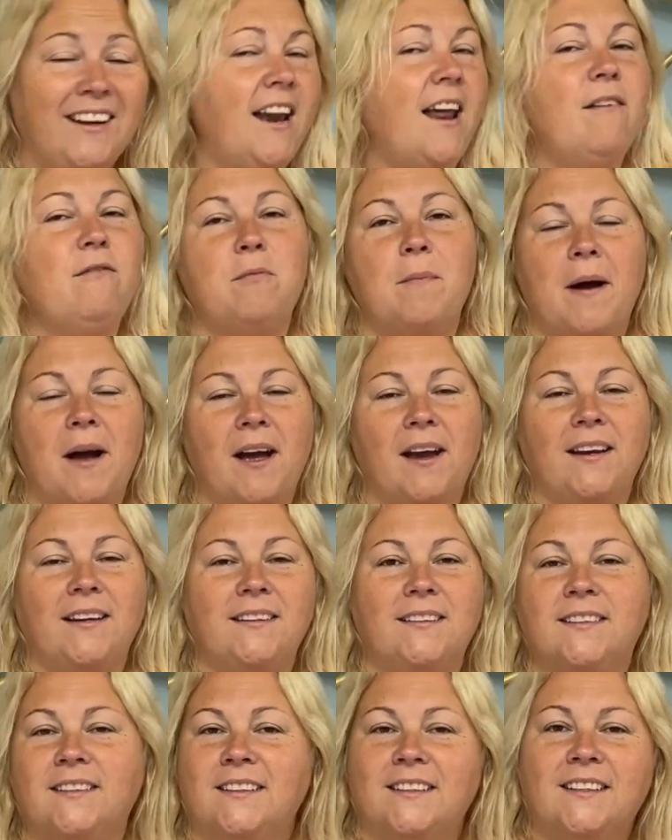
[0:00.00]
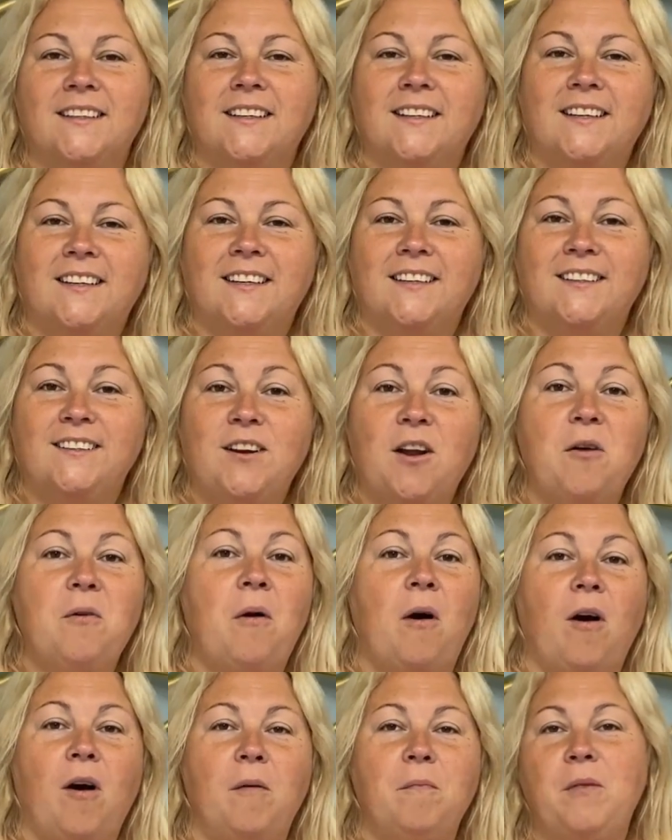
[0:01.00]
Never mind. No
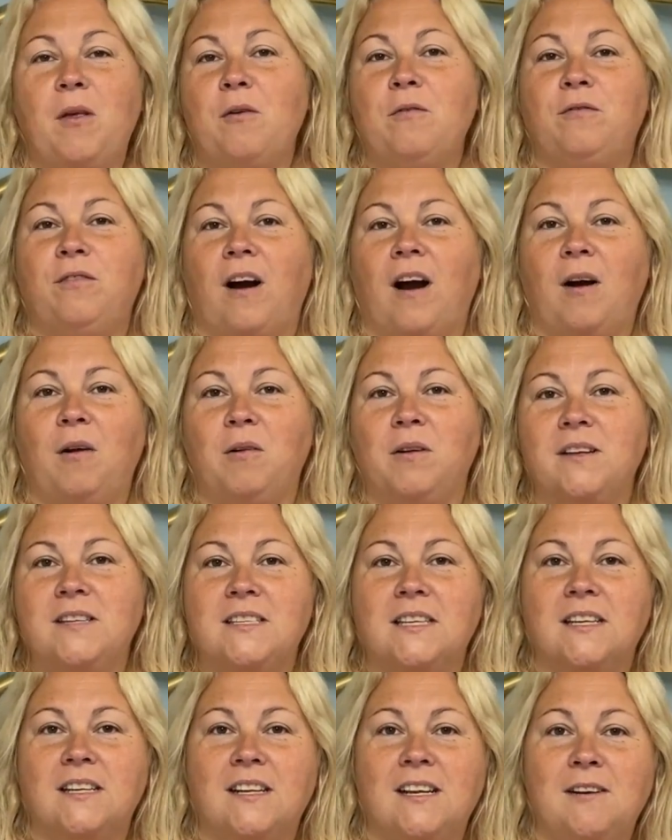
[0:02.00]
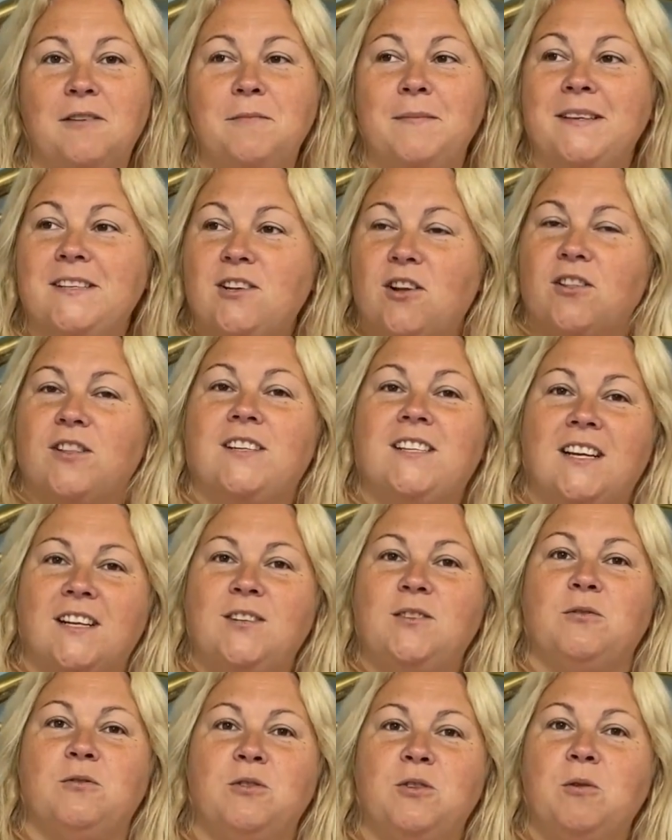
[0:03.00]
harm, no foul, is it? Little Miss got the
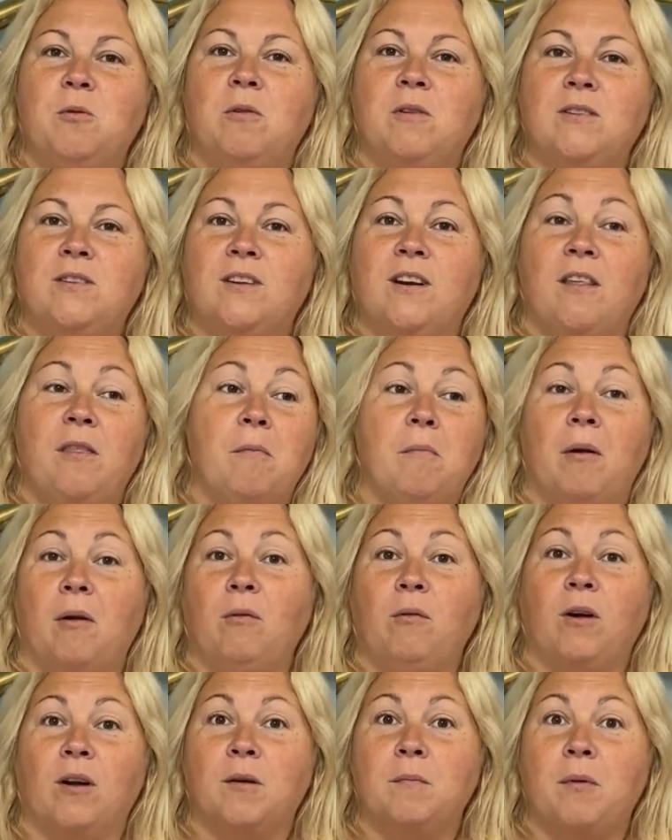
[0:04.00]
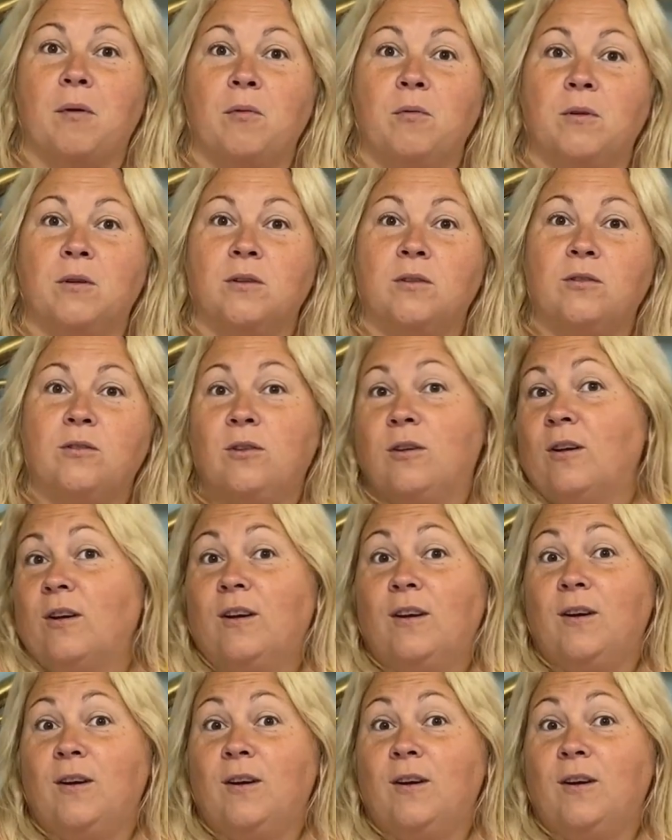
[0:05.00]
tattoo she wanted and the bloke got a bonus.